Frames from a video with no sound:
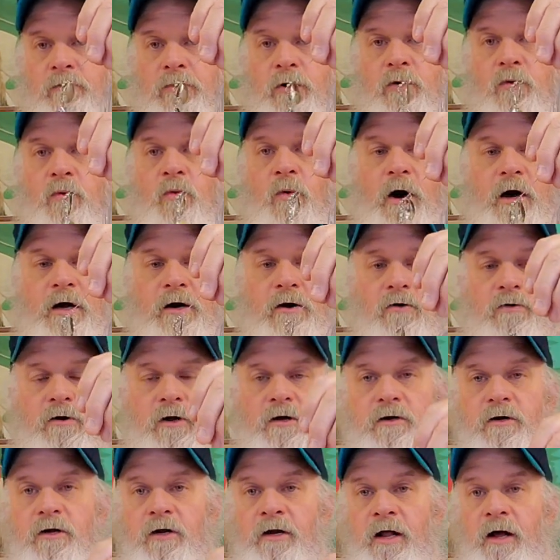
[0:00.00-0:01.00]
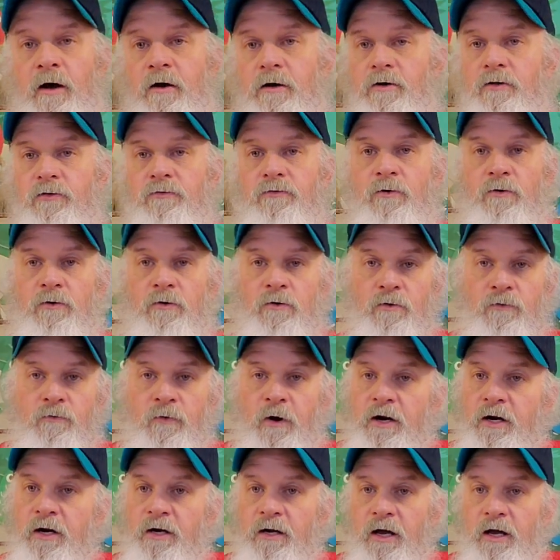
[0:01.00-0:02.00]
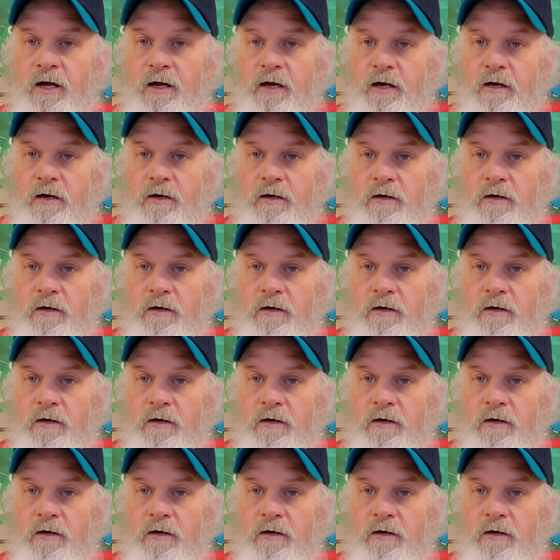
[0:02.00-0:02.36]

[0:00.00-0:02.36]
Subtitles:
put white on it, now I can throw it on a rainy day.